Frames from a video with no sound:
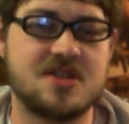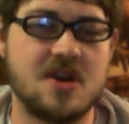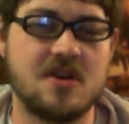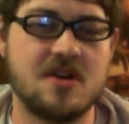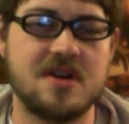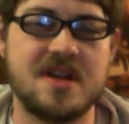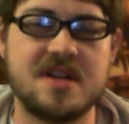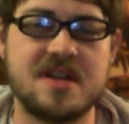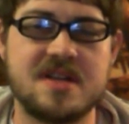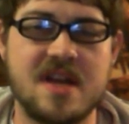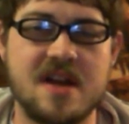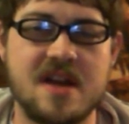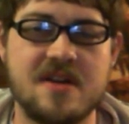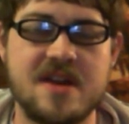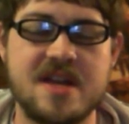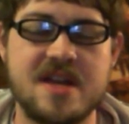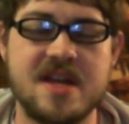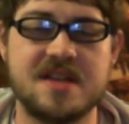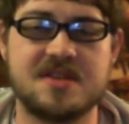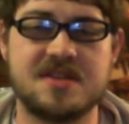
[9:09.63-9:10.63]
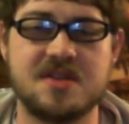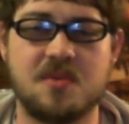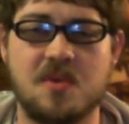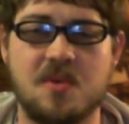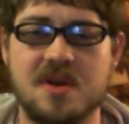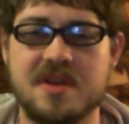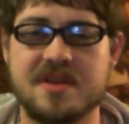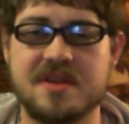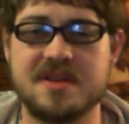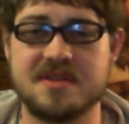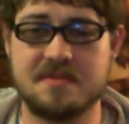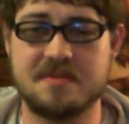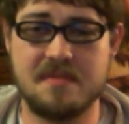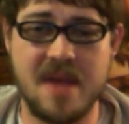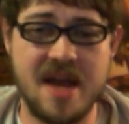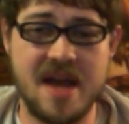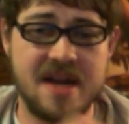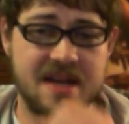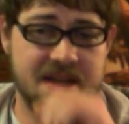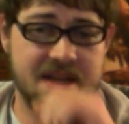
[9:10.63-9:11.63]
turning Darry into one of these
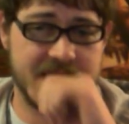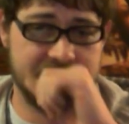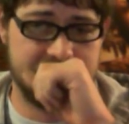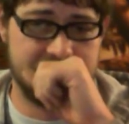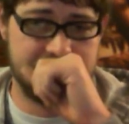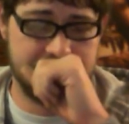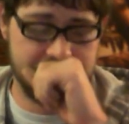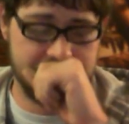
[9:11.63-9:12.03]
mannequins.